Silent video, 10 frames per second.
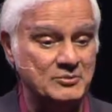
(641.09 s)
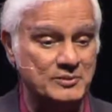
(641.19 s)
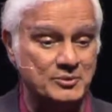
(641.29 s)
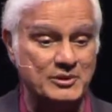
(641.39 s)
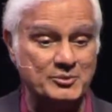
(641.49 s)

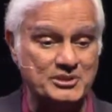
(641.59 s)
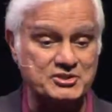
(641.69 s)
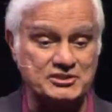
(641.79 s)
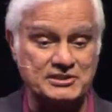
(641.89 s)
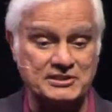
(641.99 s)
when we
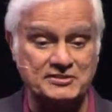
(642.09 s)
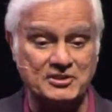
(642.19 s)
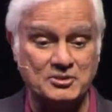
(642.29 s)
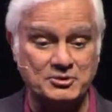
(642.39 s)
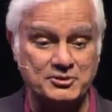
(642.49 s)
reach the end of
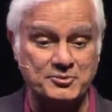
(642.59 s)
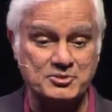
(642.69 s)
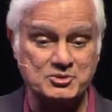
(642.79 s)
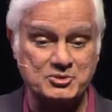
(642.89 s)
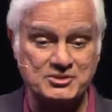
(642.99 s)
our hoarded
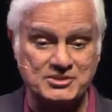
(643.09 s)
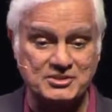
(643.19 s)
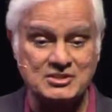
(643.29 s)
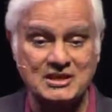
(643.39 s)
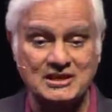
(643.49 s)

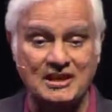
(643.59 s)
resources,